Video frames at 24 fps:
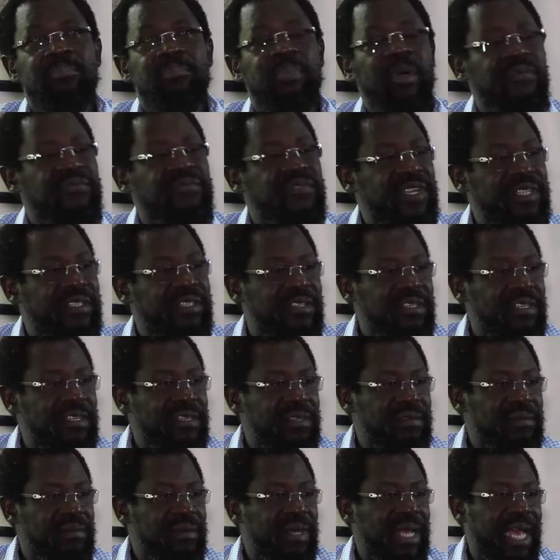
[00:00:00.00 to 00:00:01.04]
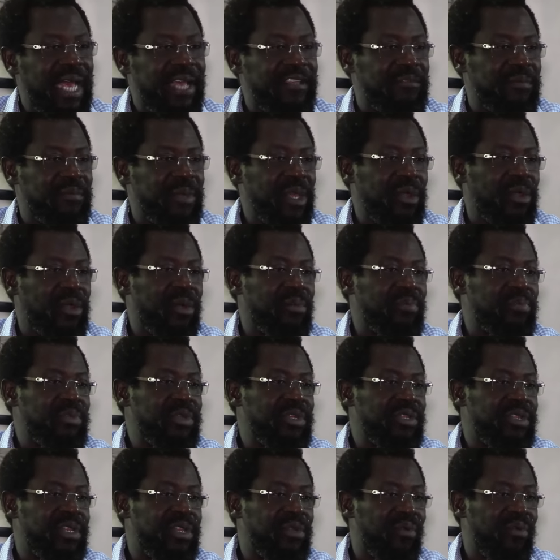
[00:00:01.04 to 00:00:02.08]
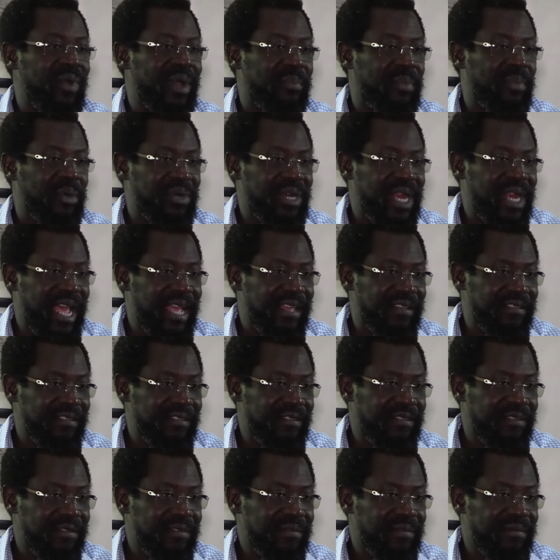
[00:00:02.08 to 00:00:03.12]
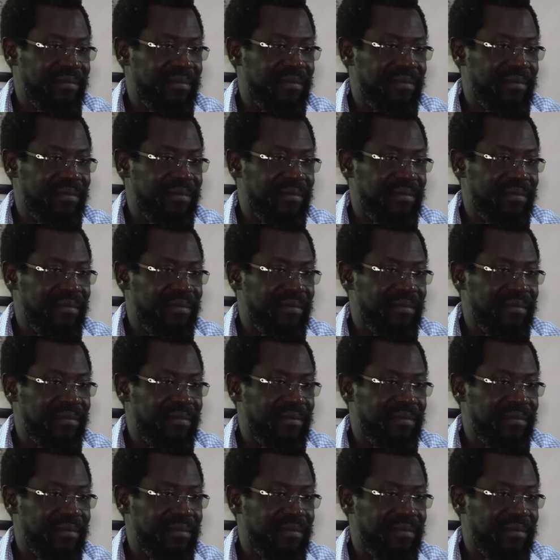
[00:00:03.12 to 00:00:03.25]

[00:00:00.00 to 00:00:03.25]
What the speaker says: Poverty has been completely weaponized.